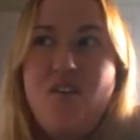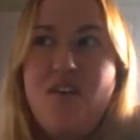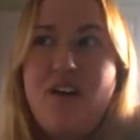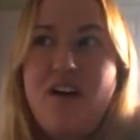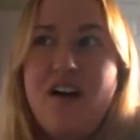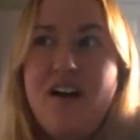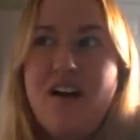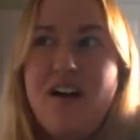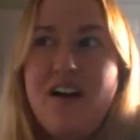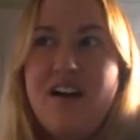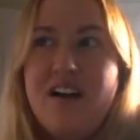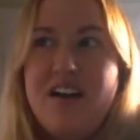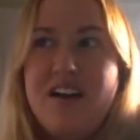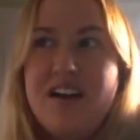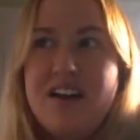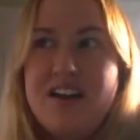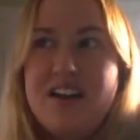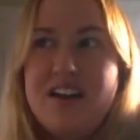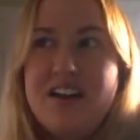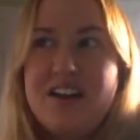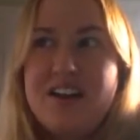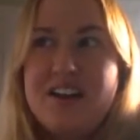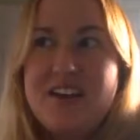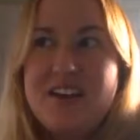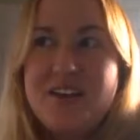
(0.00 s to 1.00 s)

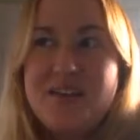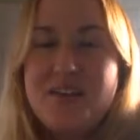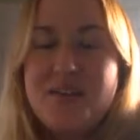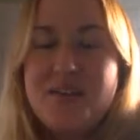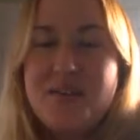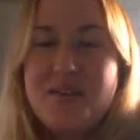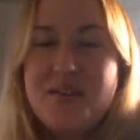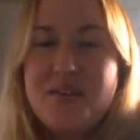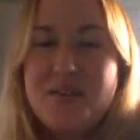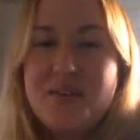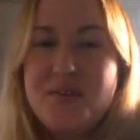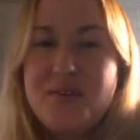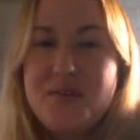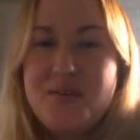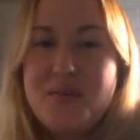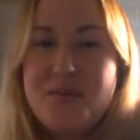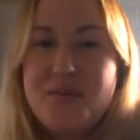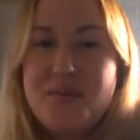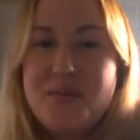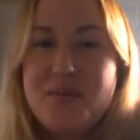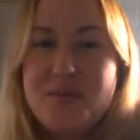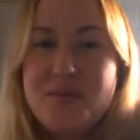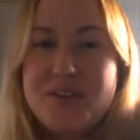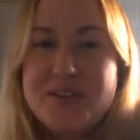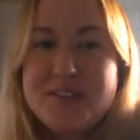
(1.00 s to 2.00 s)
I
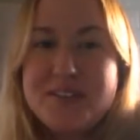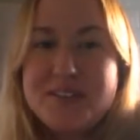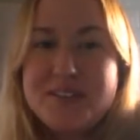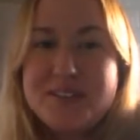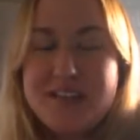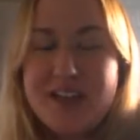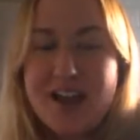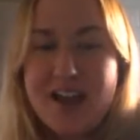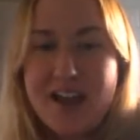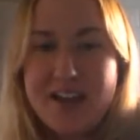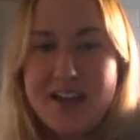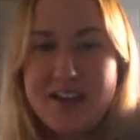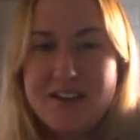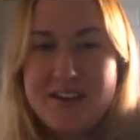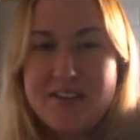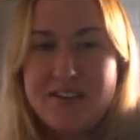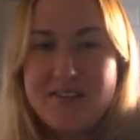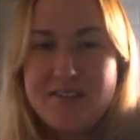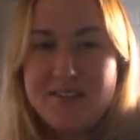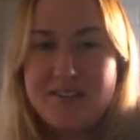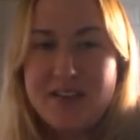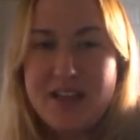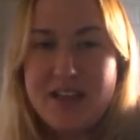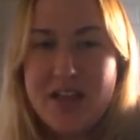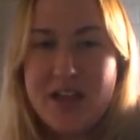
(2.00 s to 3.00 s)
was kind
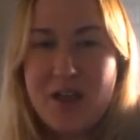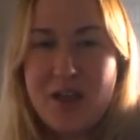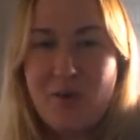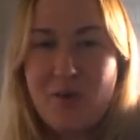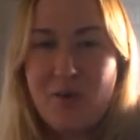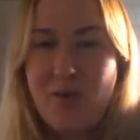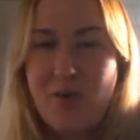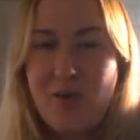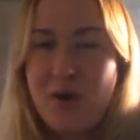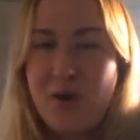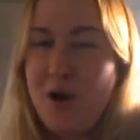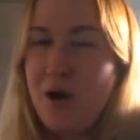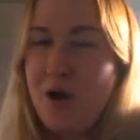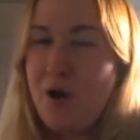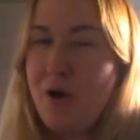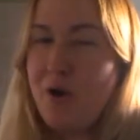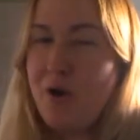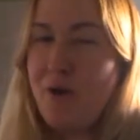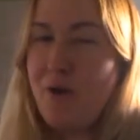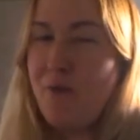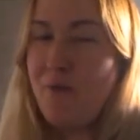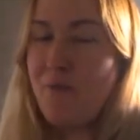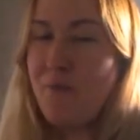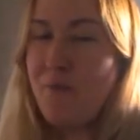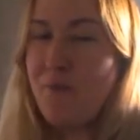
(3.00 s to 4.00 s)
of like,
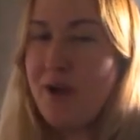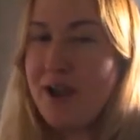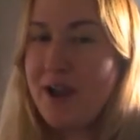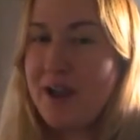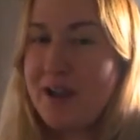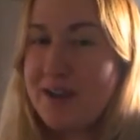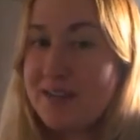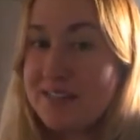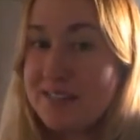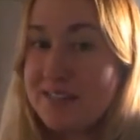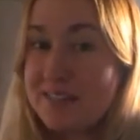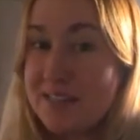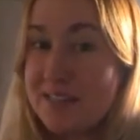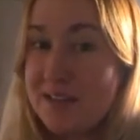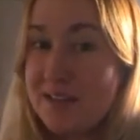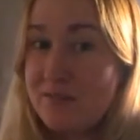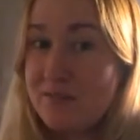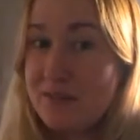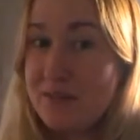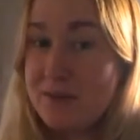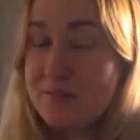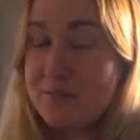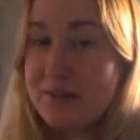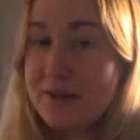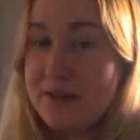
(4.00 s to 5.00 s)
well, why does
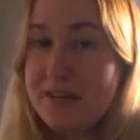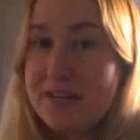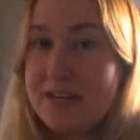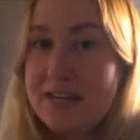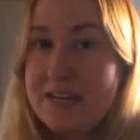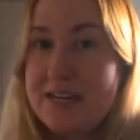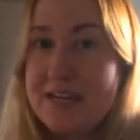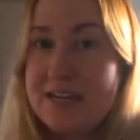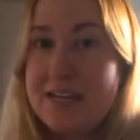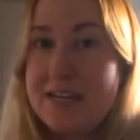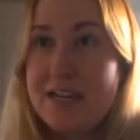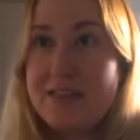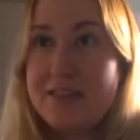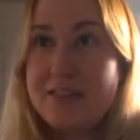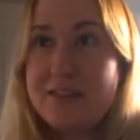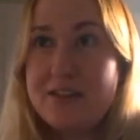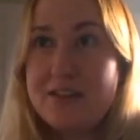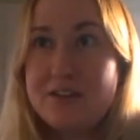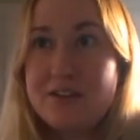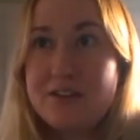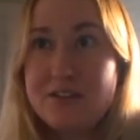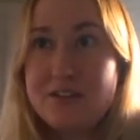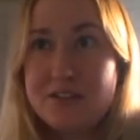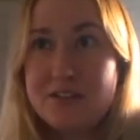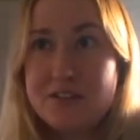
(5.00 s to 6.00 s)
everybody, the
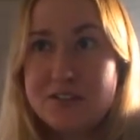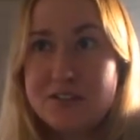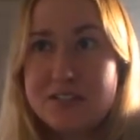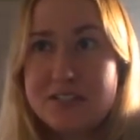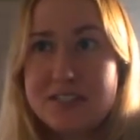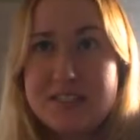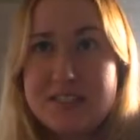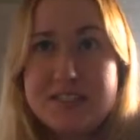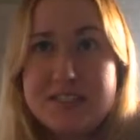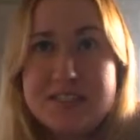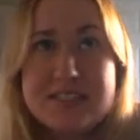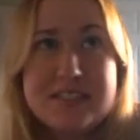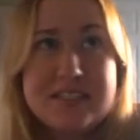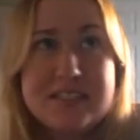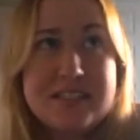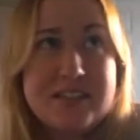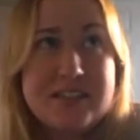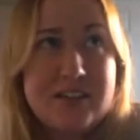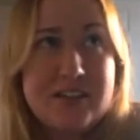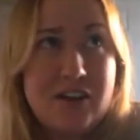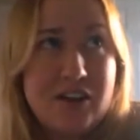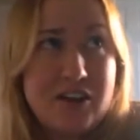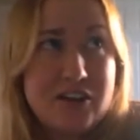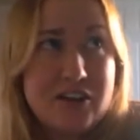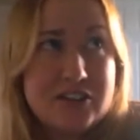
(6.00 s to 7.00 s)
nurses, the
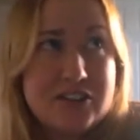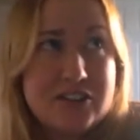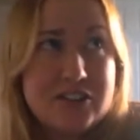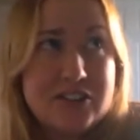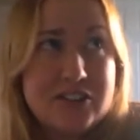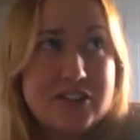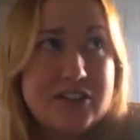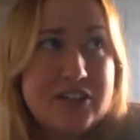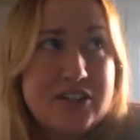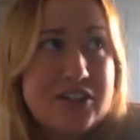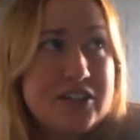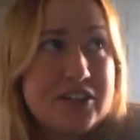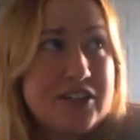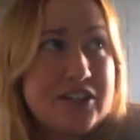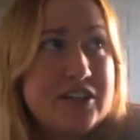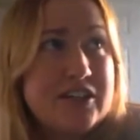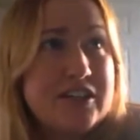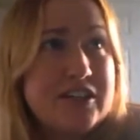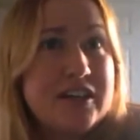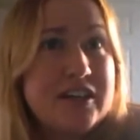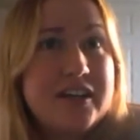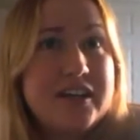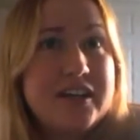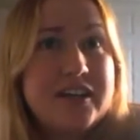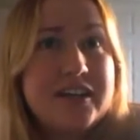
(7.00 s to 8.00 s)

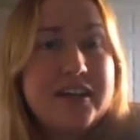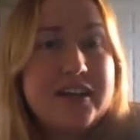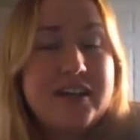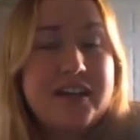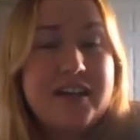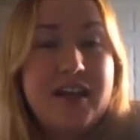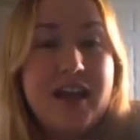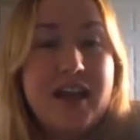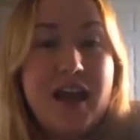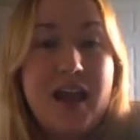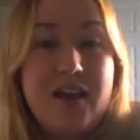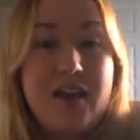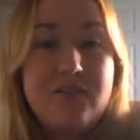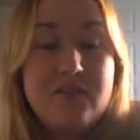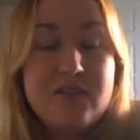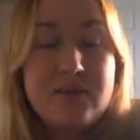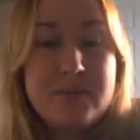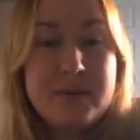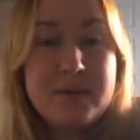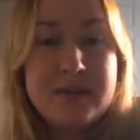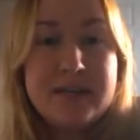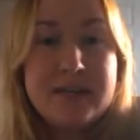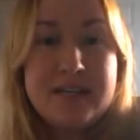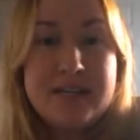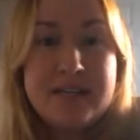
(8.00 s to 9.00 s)
doctor,
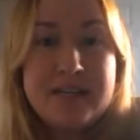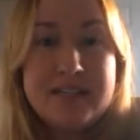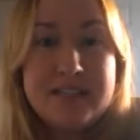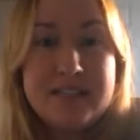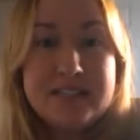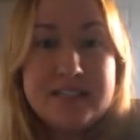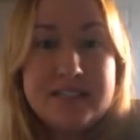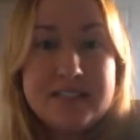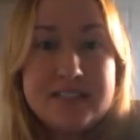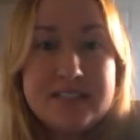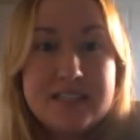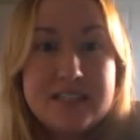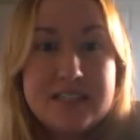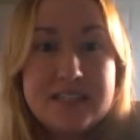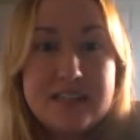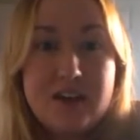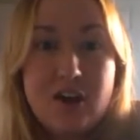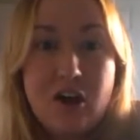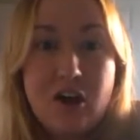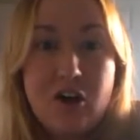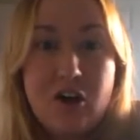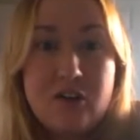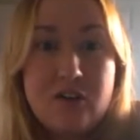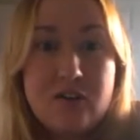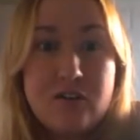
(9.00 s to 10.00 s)
everybody need to see
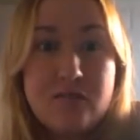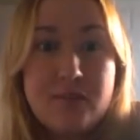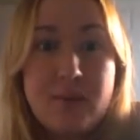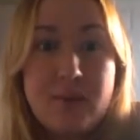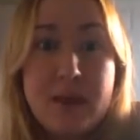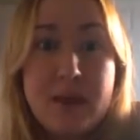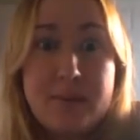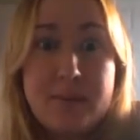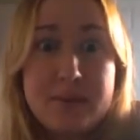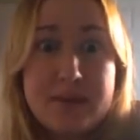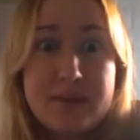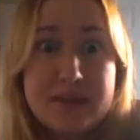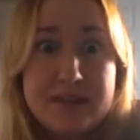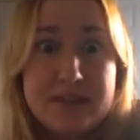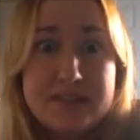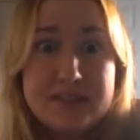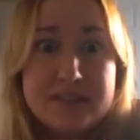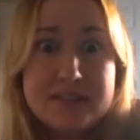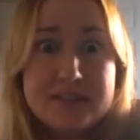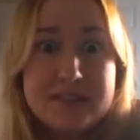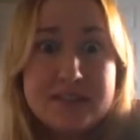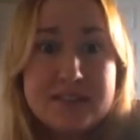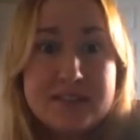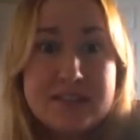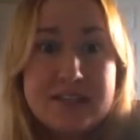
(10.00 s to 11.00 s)
all of my
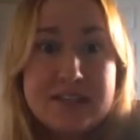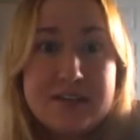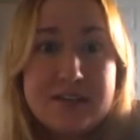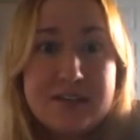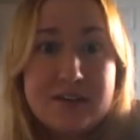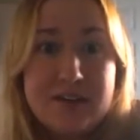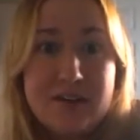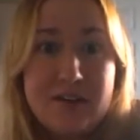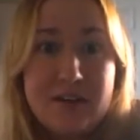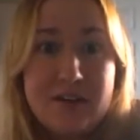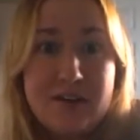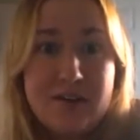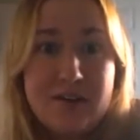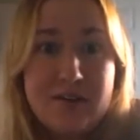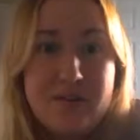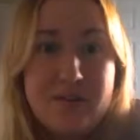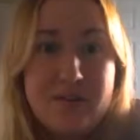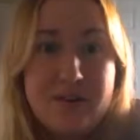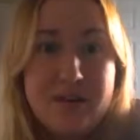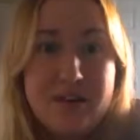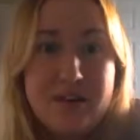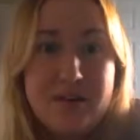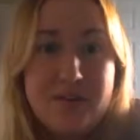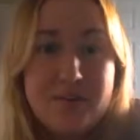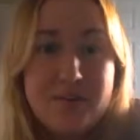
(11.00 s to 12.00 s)
bits? You
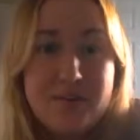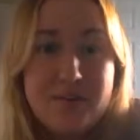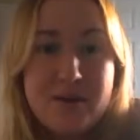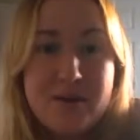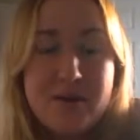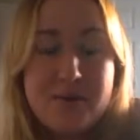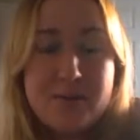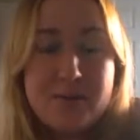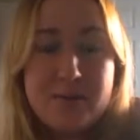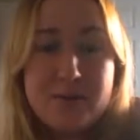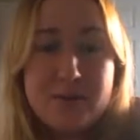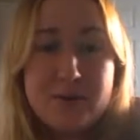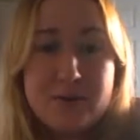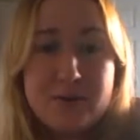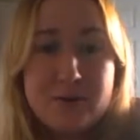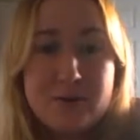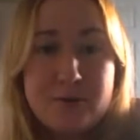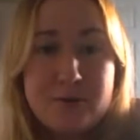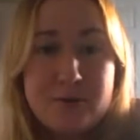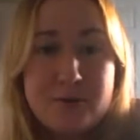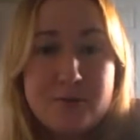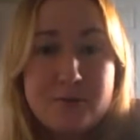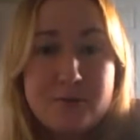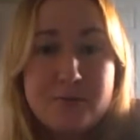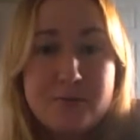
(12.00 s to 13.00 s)
know, my
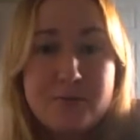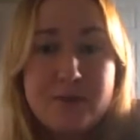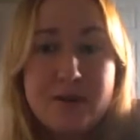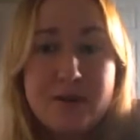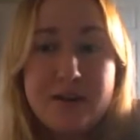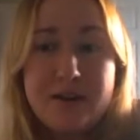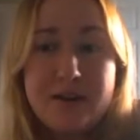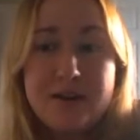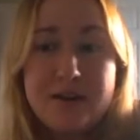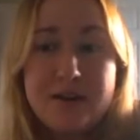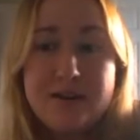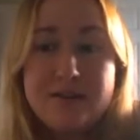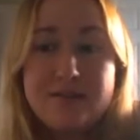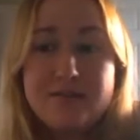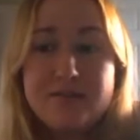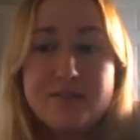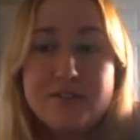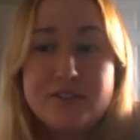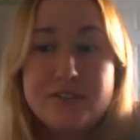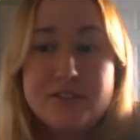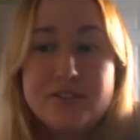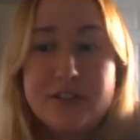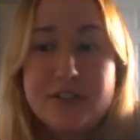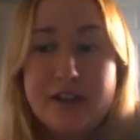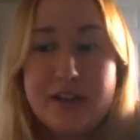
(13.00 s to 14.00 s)
boob, my
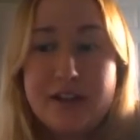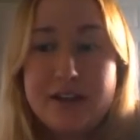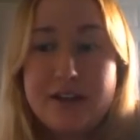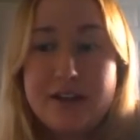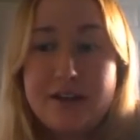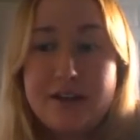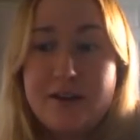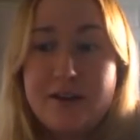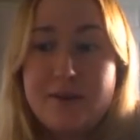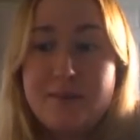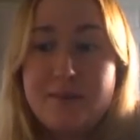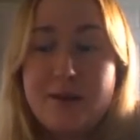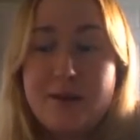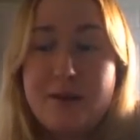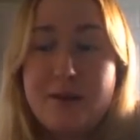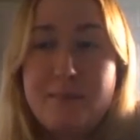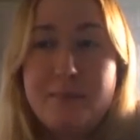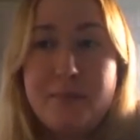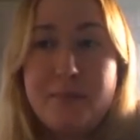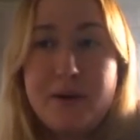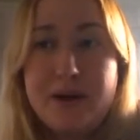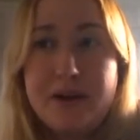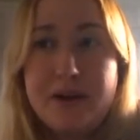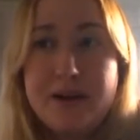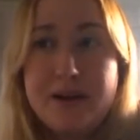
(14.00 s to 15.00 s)
vagina, my
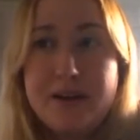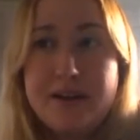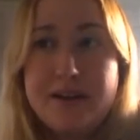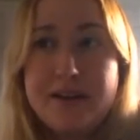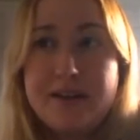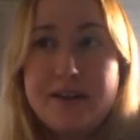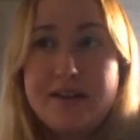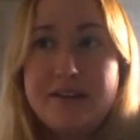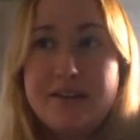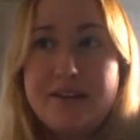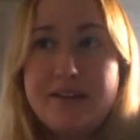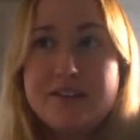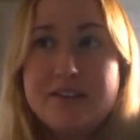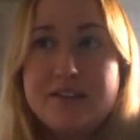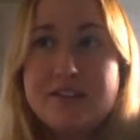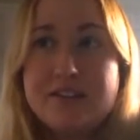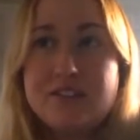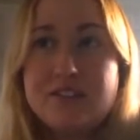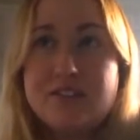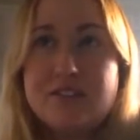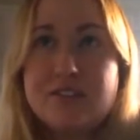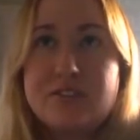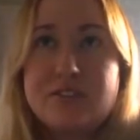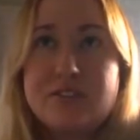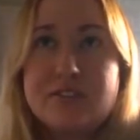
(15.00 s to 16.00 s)
butt.
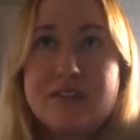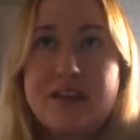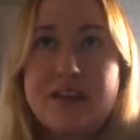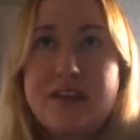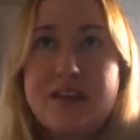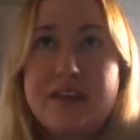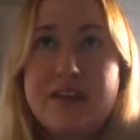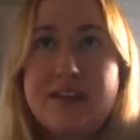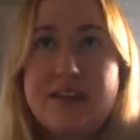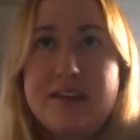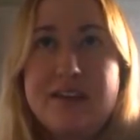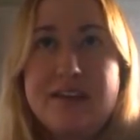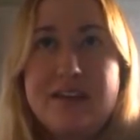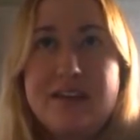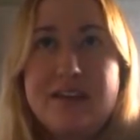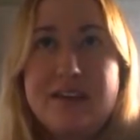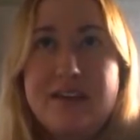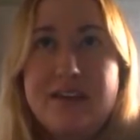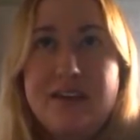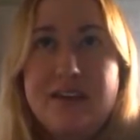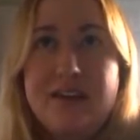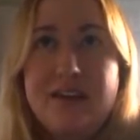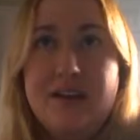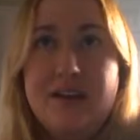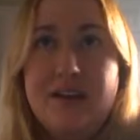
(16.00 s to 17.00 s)
It's just like,
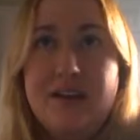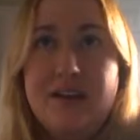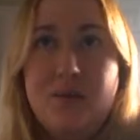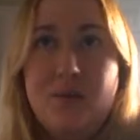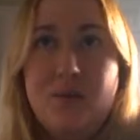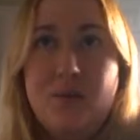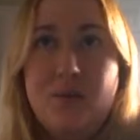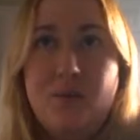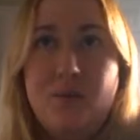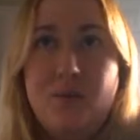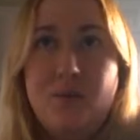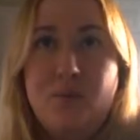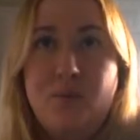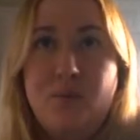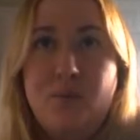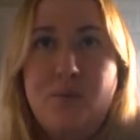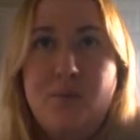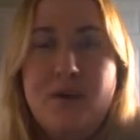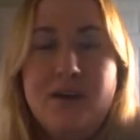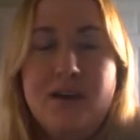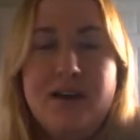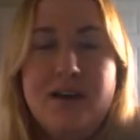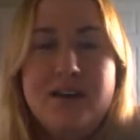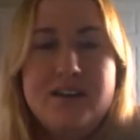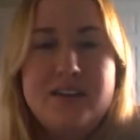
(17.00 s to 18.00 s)

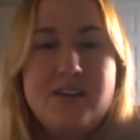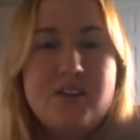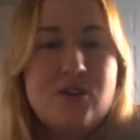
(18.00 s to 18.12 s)
what?